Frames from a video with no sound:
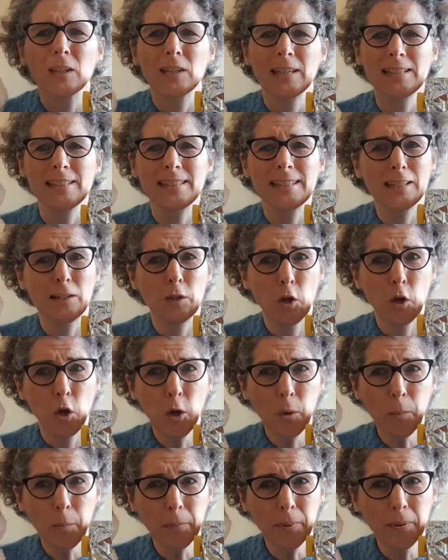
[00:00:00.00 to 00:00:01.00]
Is it
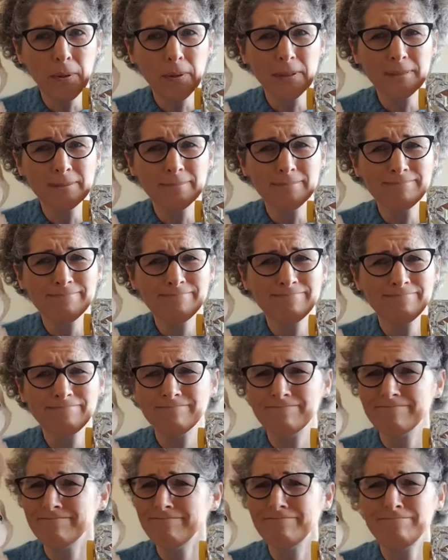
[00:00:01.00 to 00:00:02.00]
op?
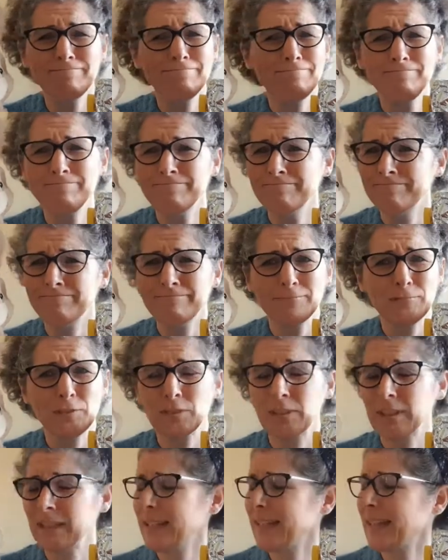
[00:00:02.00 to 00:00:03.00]

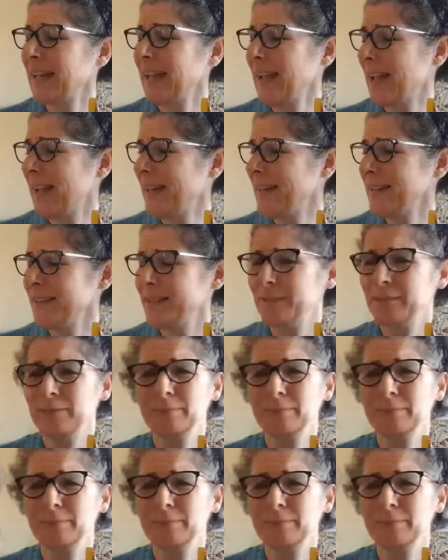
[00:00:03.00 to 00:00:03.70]
Try again.